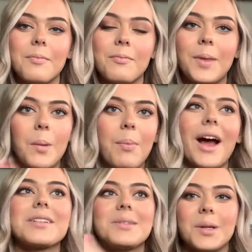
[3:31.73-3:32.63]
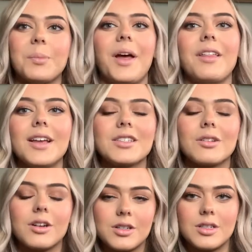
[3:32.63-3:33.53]
their backs to their bellies, so
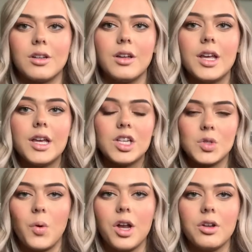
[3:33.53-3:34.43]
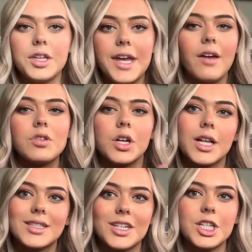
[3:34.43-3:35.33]
they're still swaddled. I have
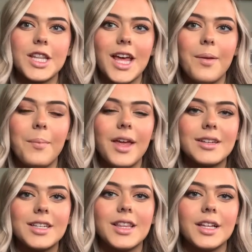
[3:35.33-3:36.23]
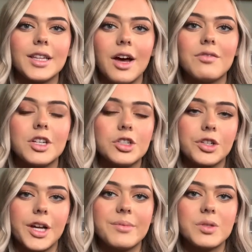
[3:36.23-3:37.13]
transitioned them into the Love to
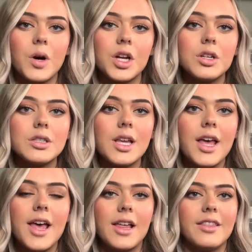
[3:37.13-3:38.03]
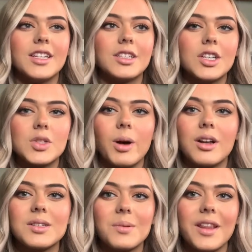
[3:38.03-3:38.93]
Dream Swaddles. These are the
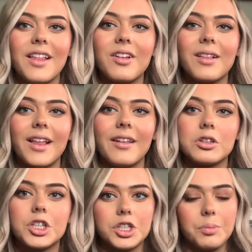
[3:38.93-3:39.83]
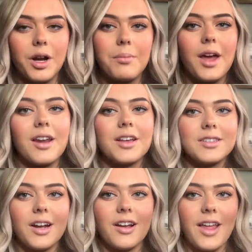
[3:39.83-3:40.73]
swaddles where they look like little gingerbread men because
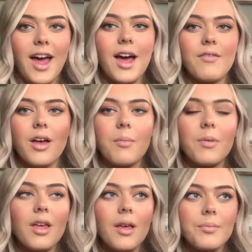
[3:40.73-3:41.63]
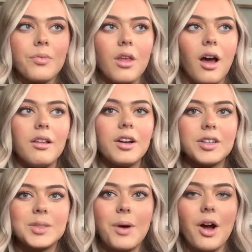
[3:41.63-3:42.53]
they have a little
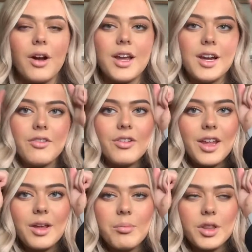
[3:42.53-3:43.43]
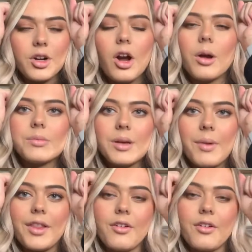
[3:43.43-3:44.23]
spot right here for they can put their arms up by their